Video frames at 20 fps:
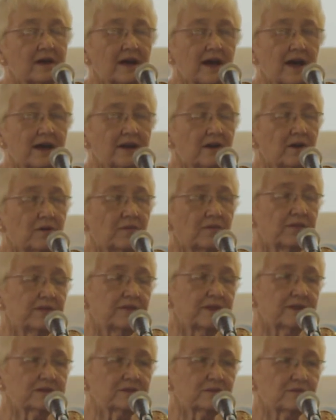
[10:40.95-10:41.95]
I know
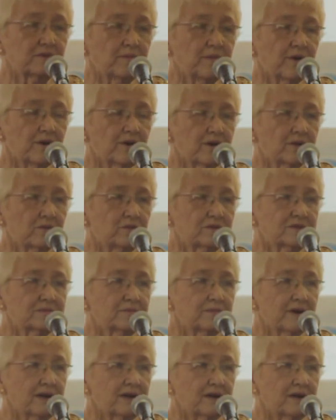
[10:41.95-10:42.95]
this remark was
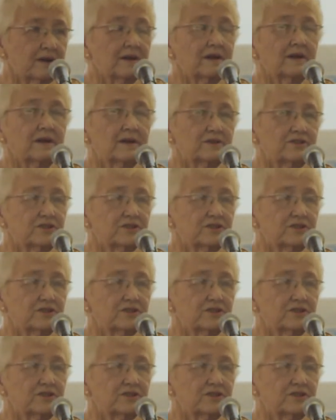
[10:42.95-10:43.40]
made